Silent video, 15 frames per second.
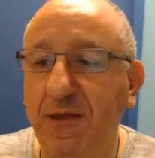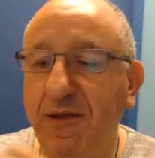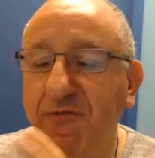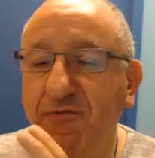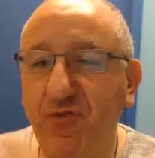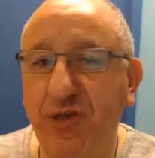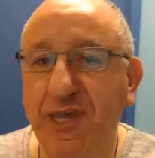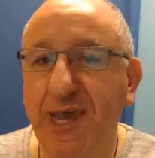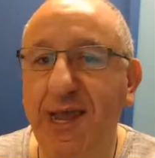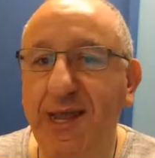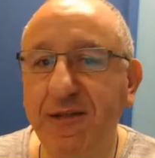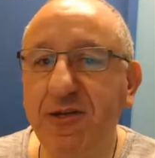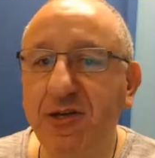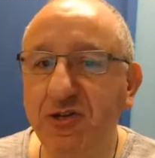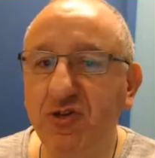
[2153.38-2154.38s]
If you
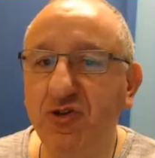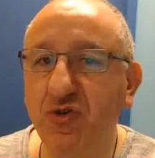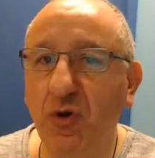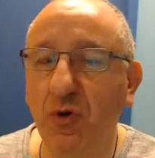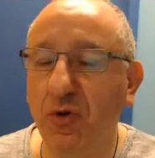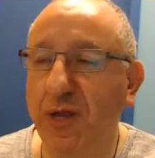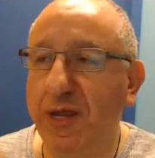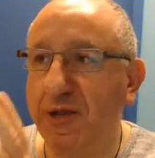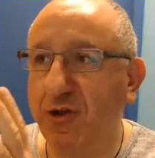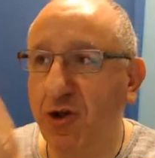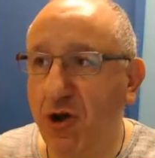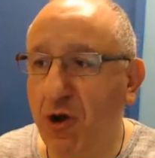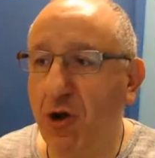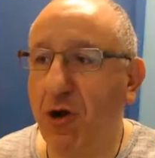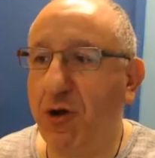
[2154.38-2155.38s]
can control and
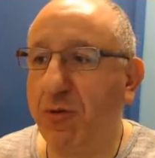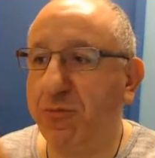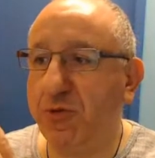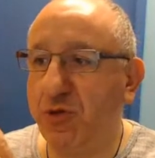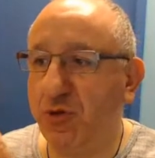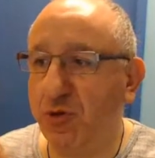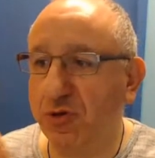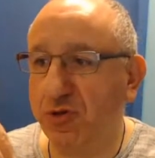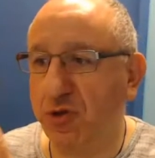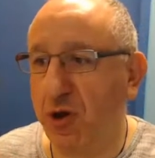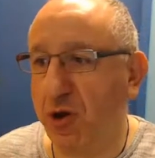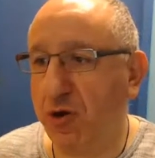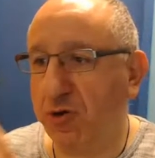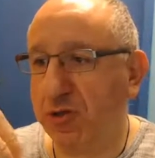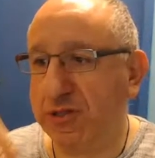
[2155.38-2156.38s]
calm your
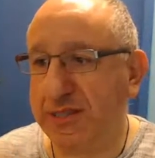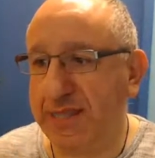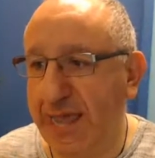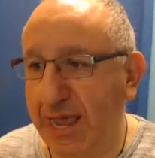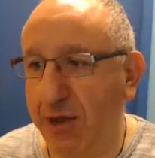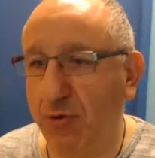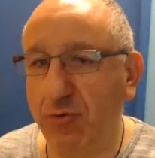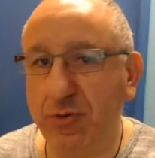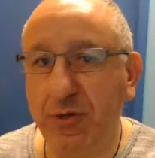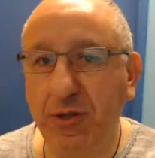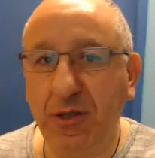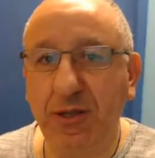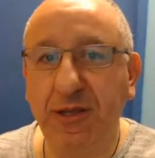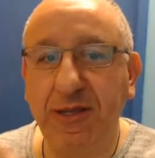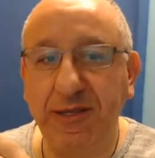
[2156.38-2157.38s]
dog down
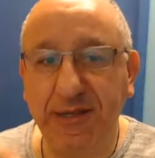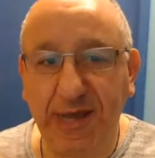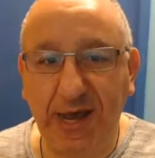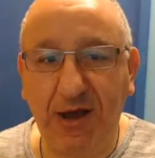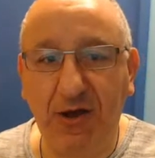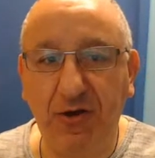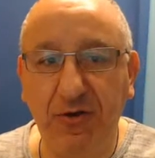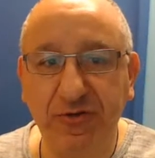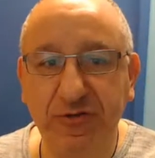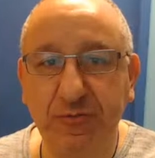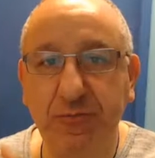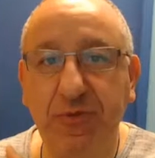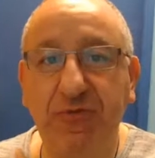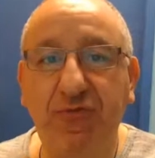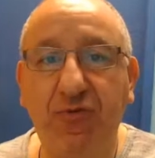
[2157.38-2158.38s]
in the house
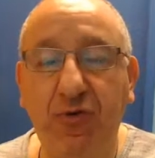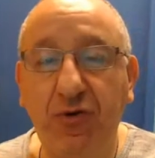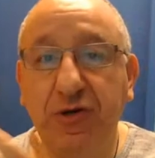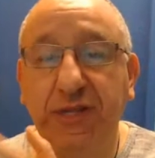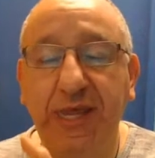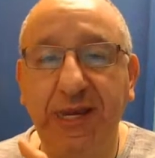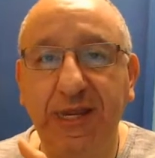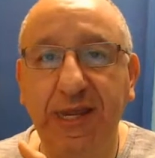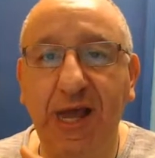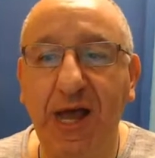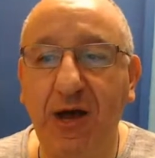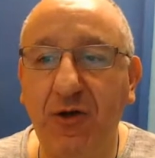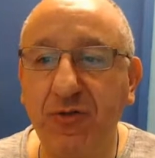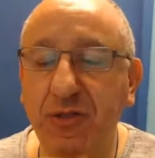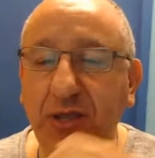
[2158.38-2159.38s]
before getting
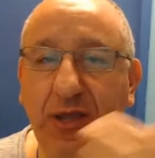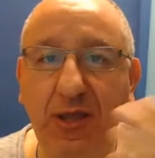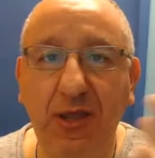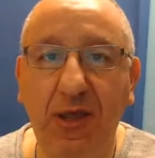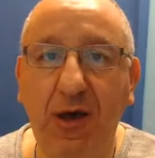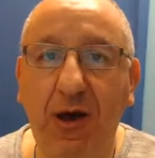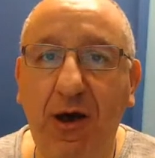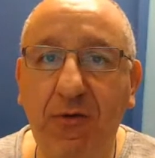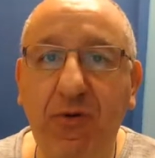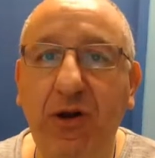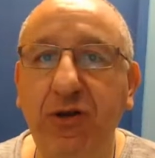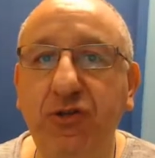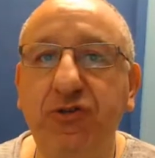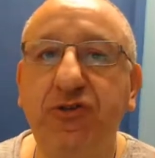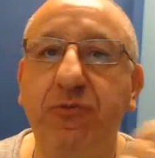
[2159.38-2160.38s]
out, how
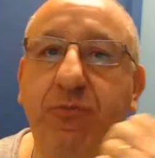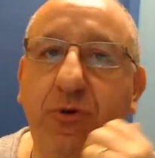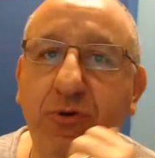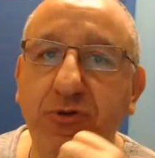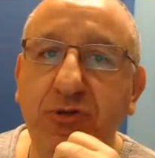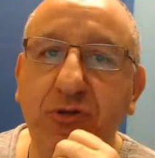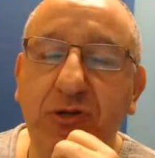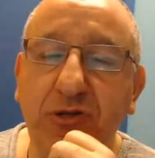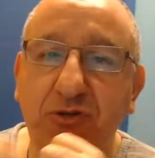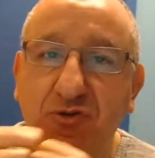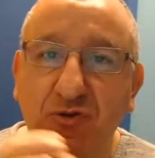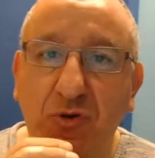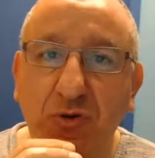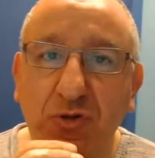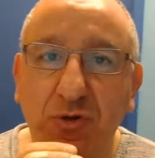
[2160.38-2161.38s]
are you supposed to
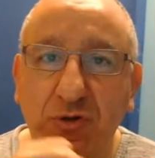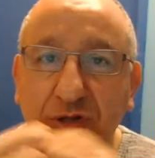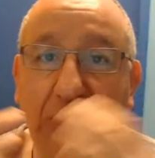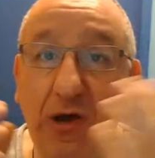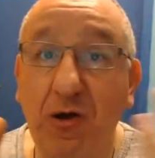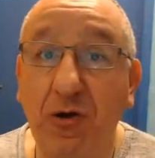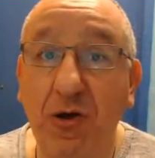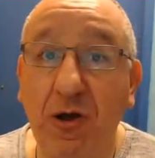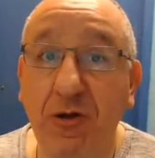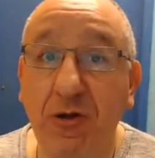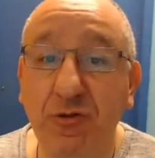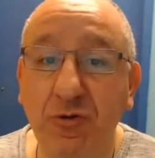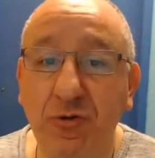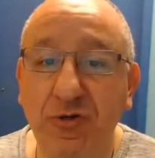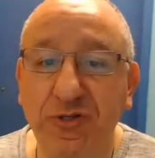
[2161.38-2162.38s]
control your dog
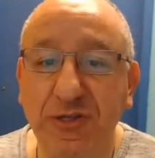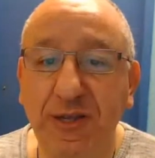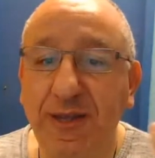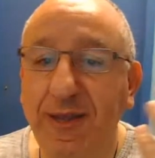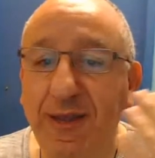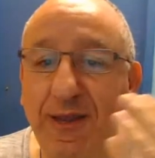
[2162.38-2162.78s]
outdoors?